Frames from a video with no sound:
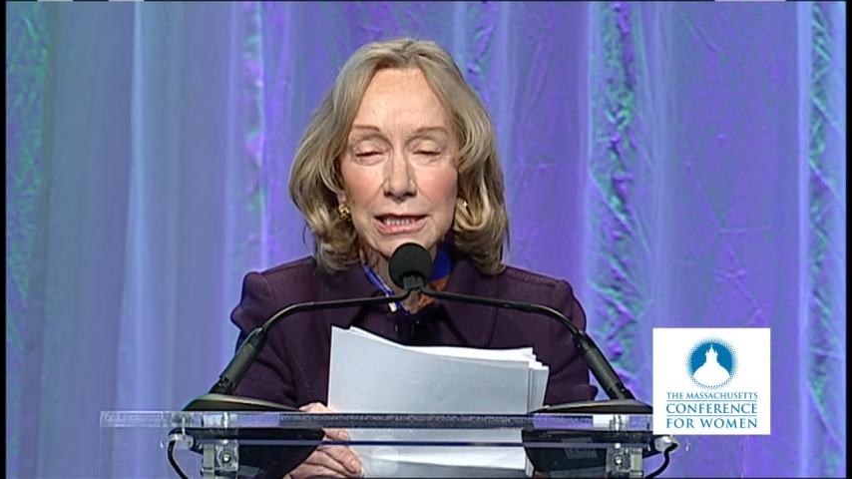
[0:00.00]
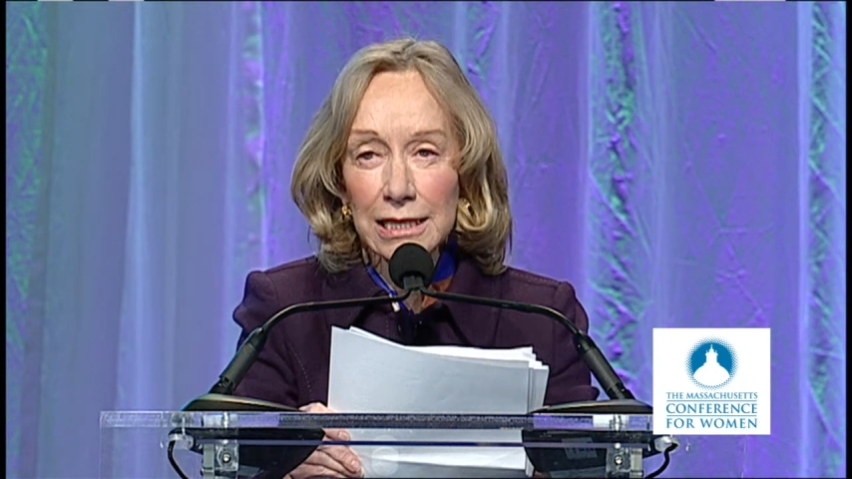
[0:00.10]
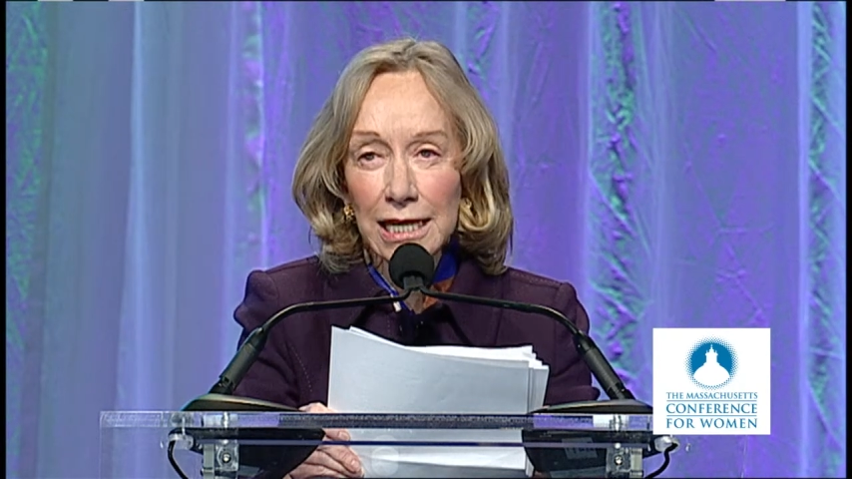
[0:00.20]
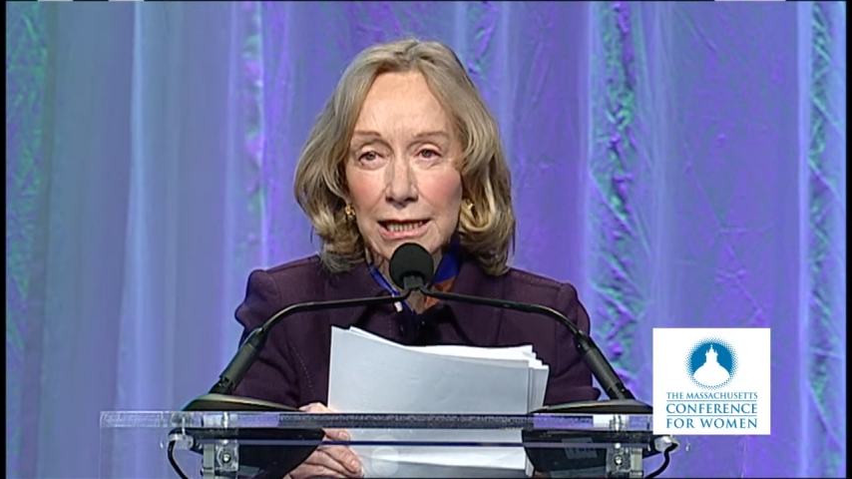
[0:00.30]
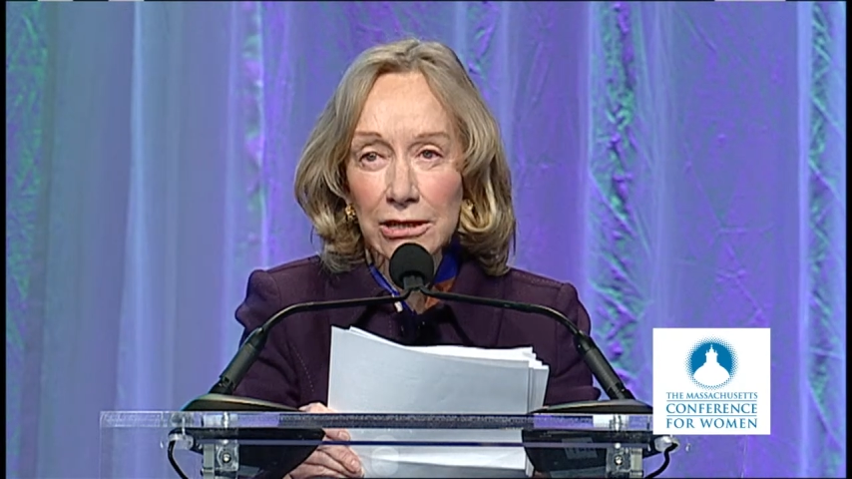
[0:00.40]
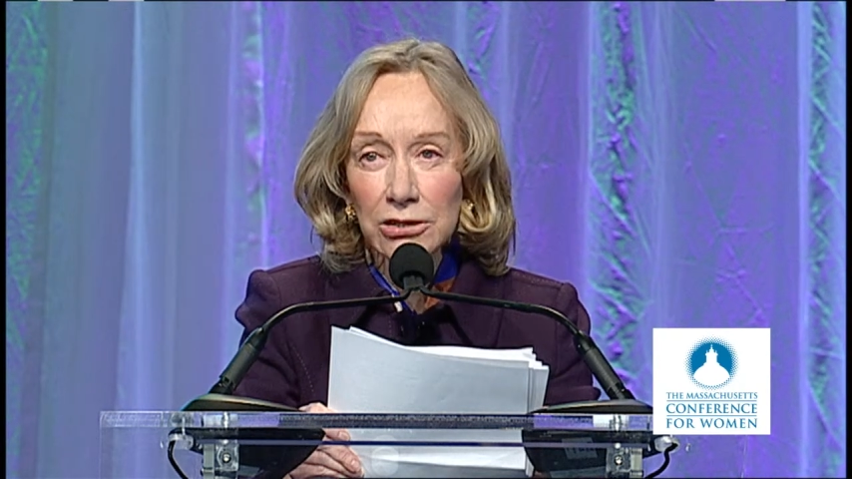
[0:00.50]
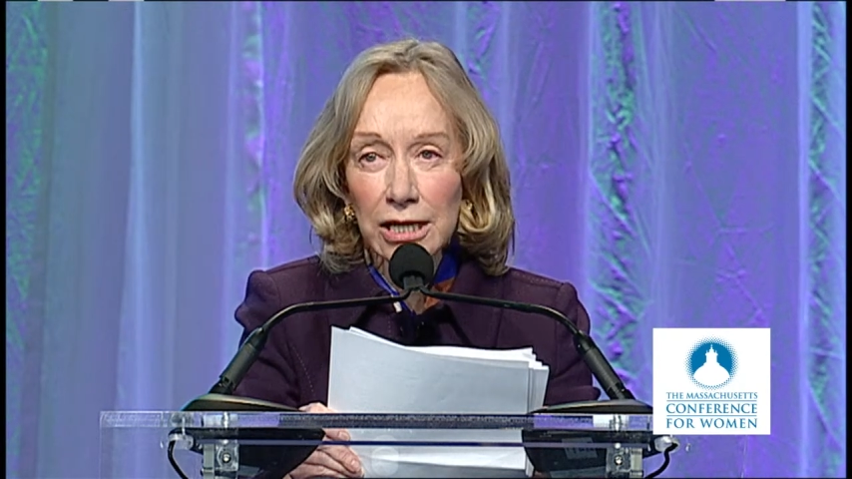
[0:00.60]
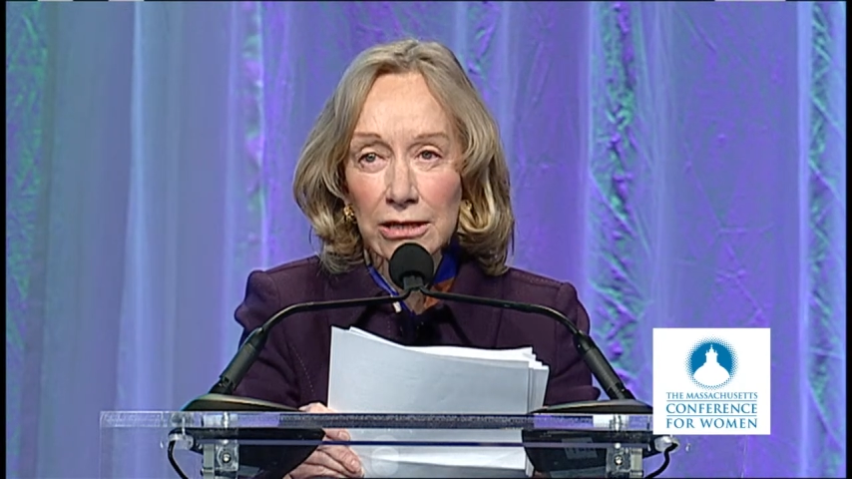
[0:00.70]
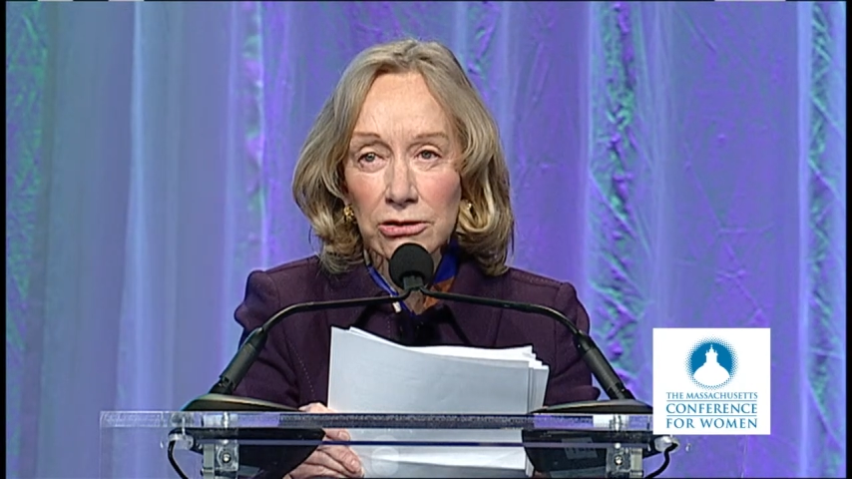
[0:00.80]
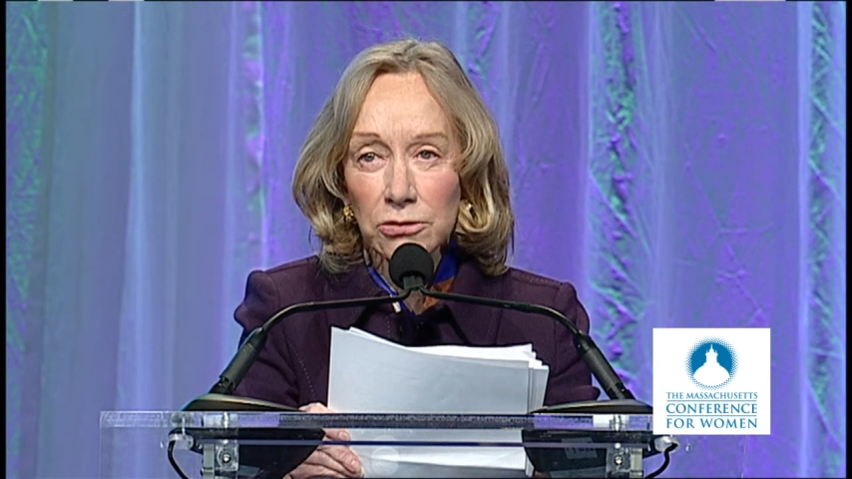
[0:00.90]
that daycare
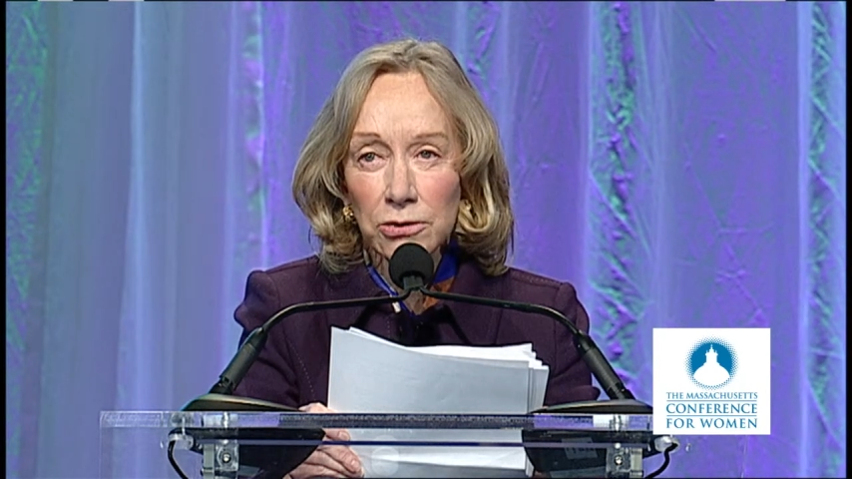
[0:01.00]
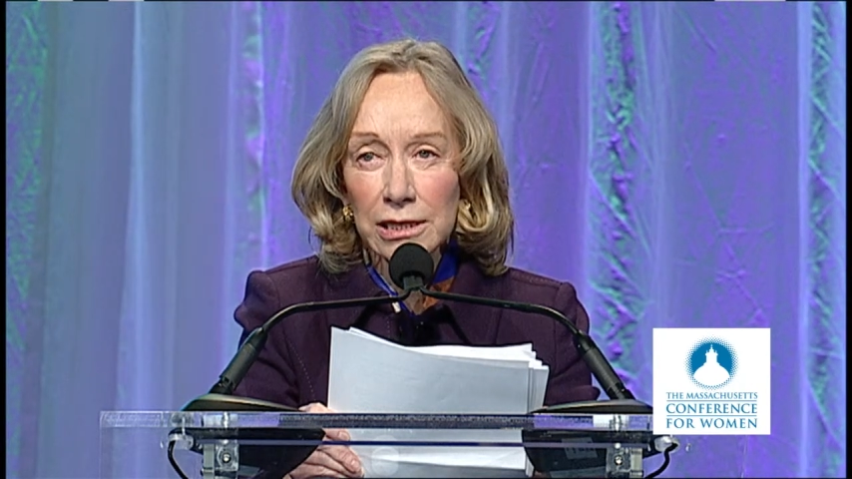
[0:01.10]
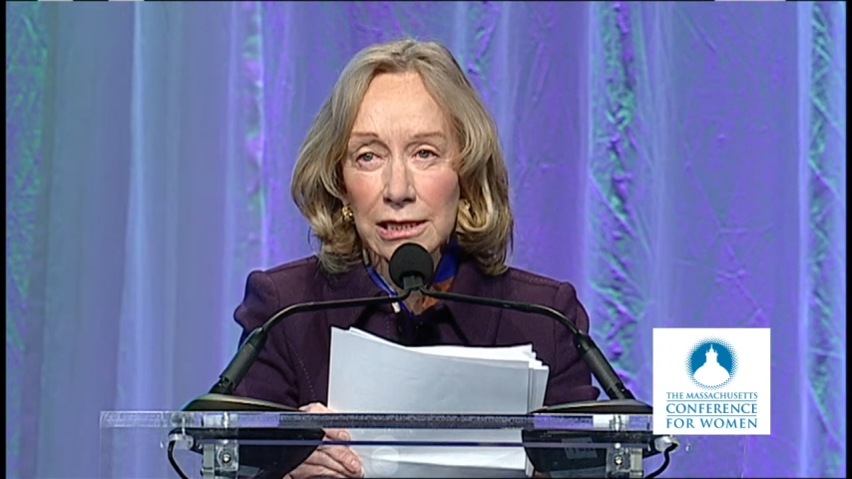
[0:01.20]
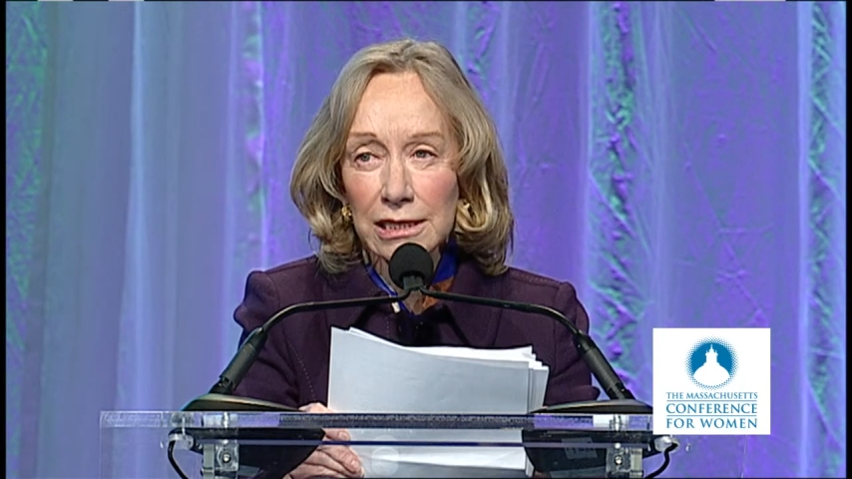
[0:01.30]
centers were as